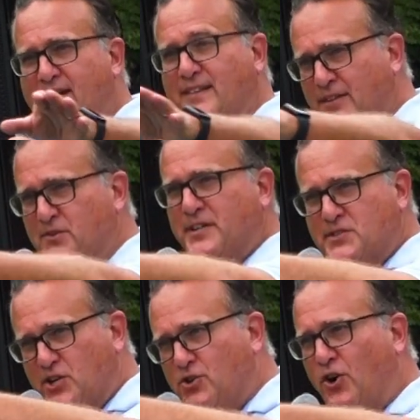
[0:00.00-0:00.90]
It
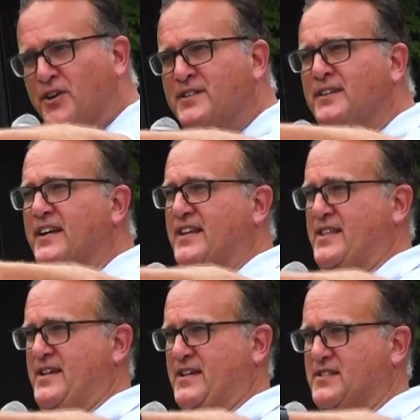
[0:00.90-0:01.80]
was a garden
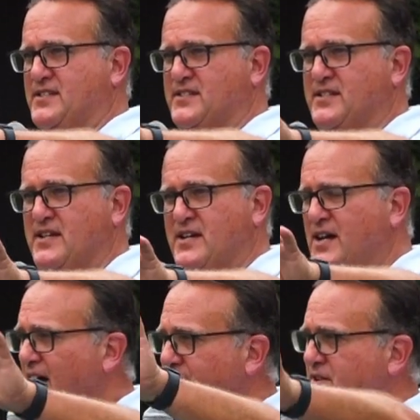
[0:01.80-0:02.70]
like this
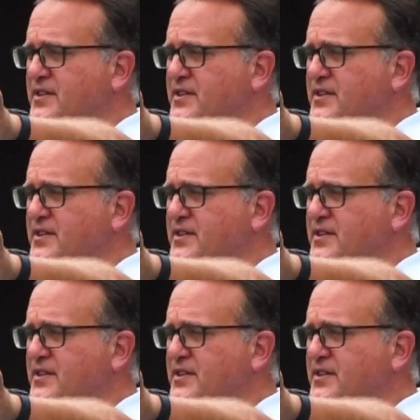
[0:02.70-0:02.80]
on their